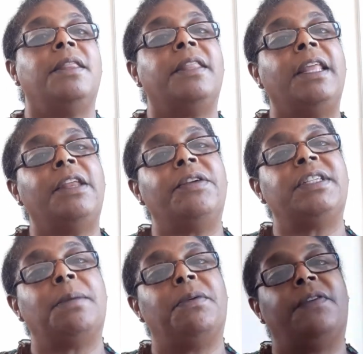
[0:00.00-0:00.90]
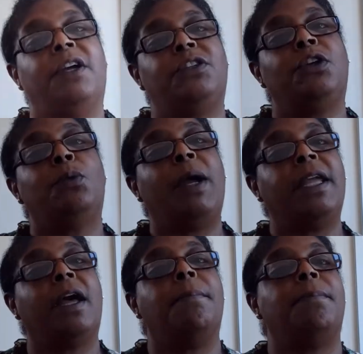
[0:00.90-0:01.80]
Then there are some of us who
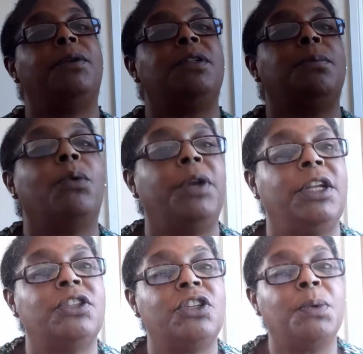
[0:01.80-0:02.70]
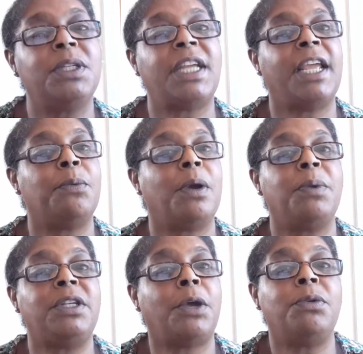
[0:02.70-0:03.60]
wake up most mornings to a day where
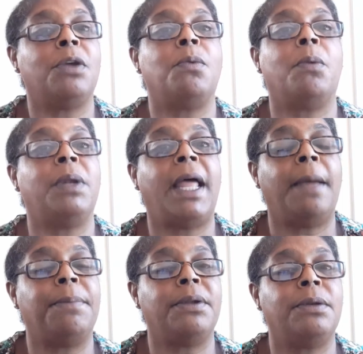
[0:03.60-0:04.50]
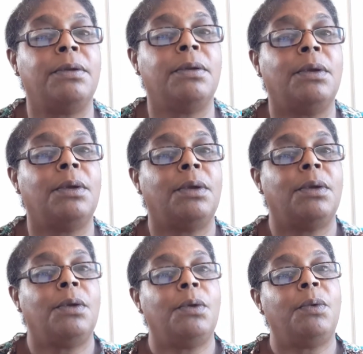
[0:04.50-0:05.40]
we don't know what will happen.
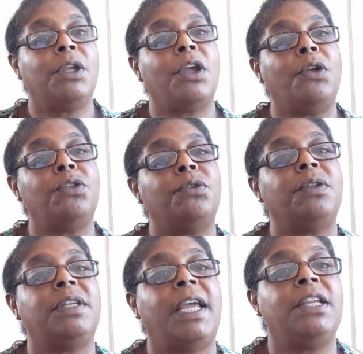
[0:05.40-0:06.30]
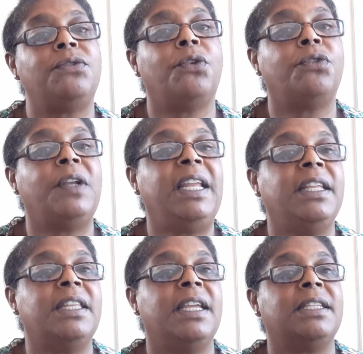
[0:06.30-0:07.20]
We go through the days fulfilling
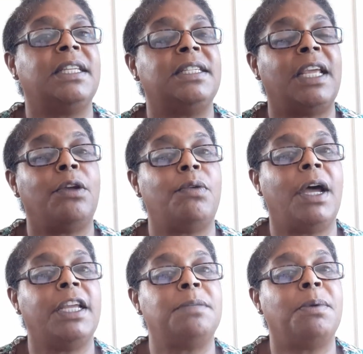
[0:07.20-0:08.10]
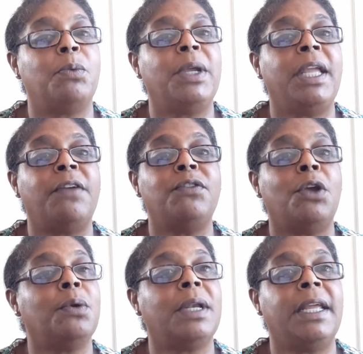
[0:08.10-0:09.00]
things as they arise, but we have
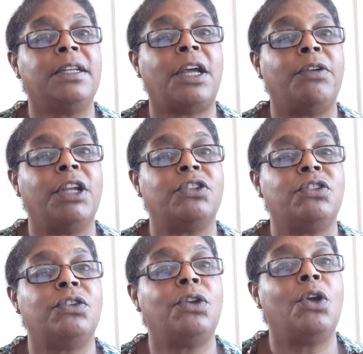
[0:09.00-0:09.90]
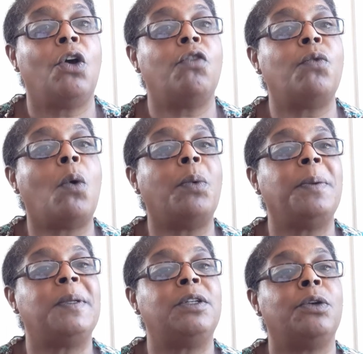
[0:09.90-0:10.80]
no clear direction of what we
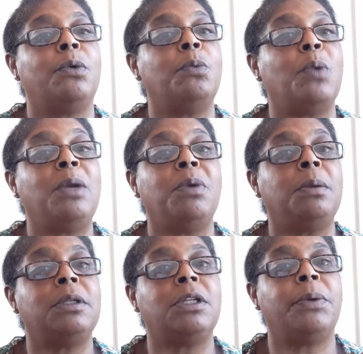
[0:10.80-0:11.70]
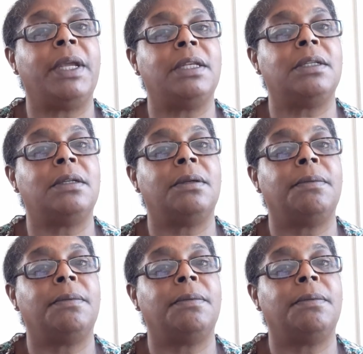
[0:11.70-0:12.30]
will do and when we will do it.